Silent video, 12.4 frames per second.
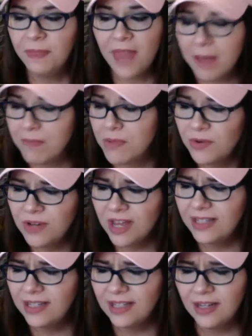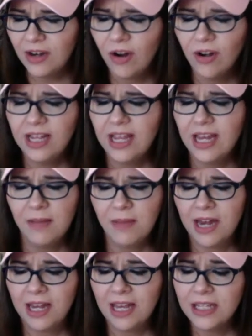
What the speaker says: That Moondust isn't hurting anybody,